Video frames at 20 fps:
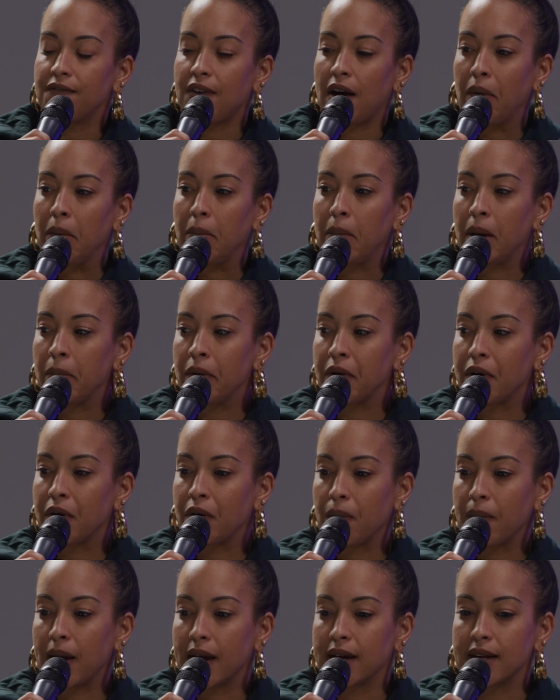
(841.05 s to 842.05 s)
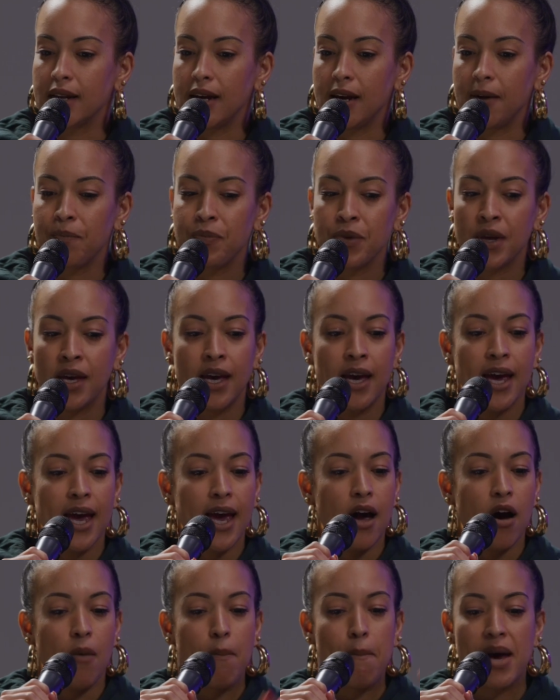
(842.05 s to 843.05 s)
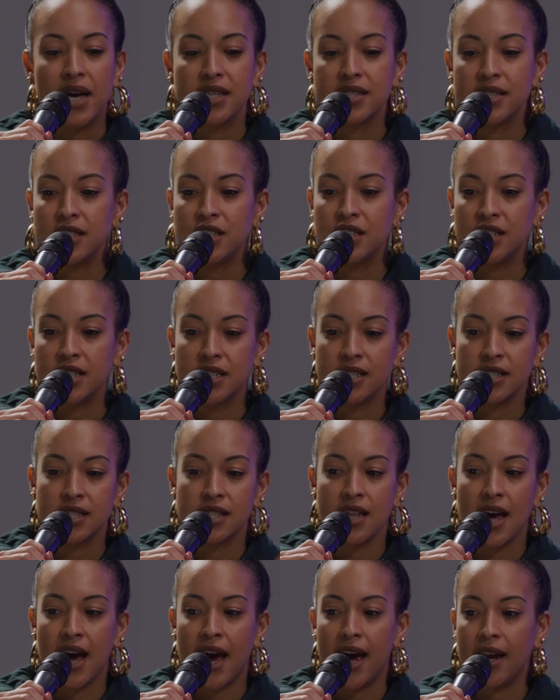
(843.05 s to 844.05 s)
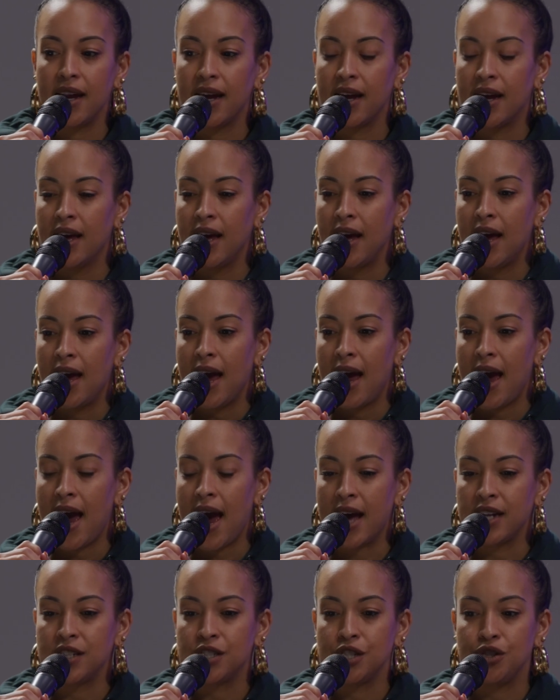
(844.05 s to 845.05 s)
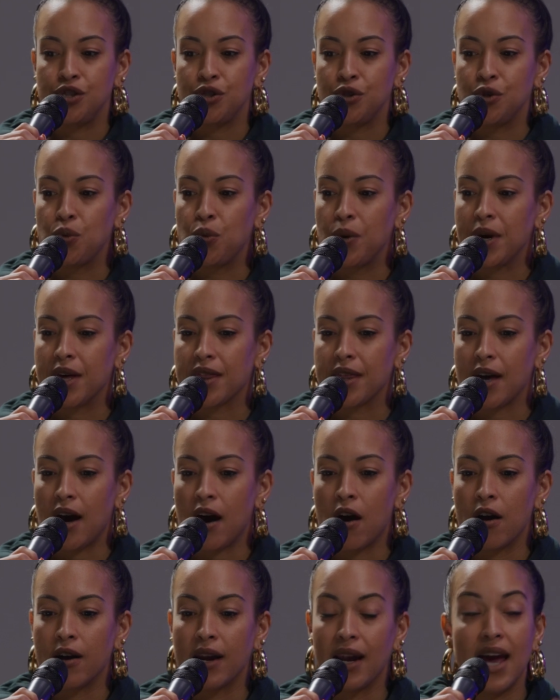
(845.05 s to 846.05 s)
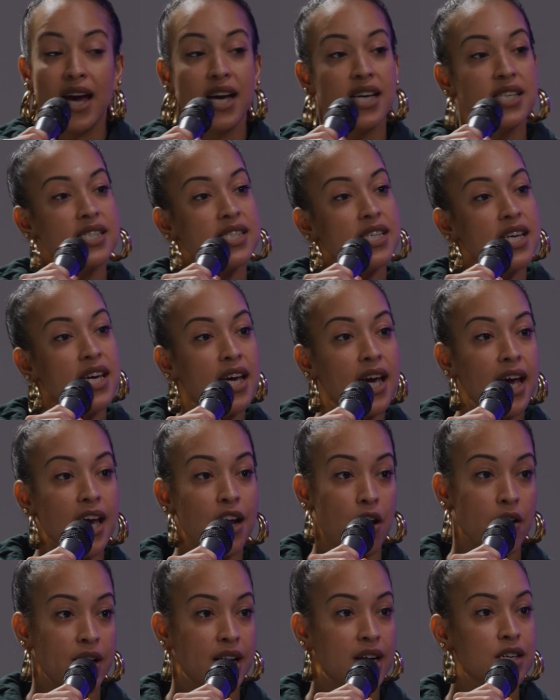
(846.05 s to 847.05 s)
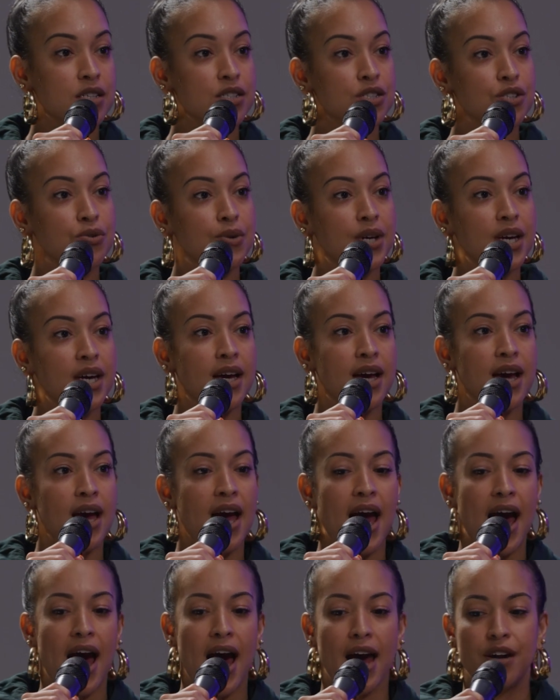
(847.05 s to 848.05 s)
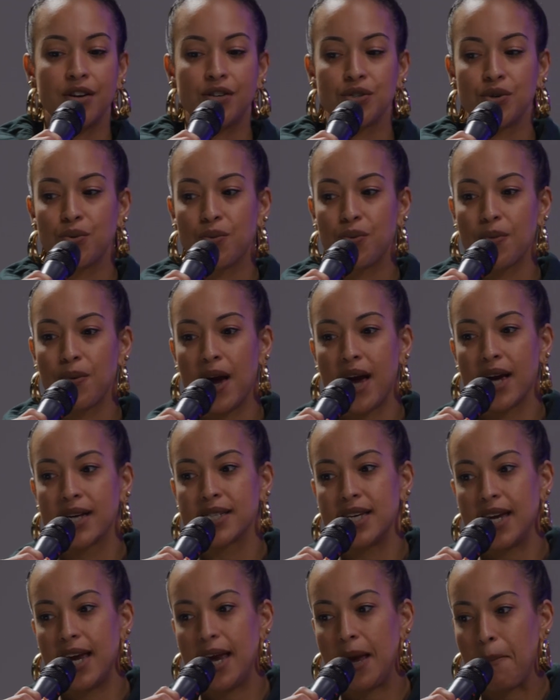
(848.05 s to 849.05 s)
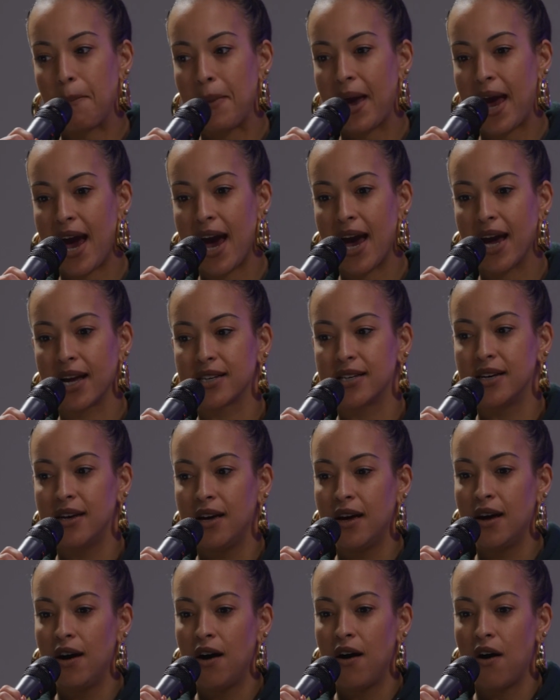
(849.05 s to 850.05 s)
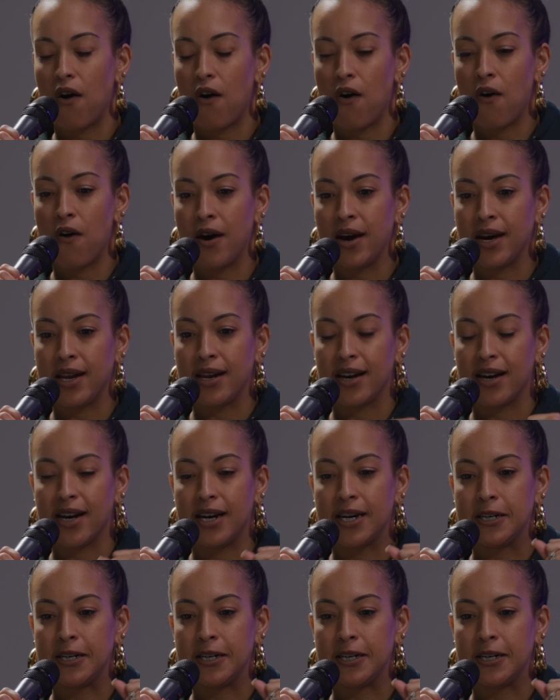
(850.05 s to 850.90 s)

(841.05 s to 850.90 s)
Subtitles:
if I remember correctly, messages that had to do with our legacy and our history had a direct impact on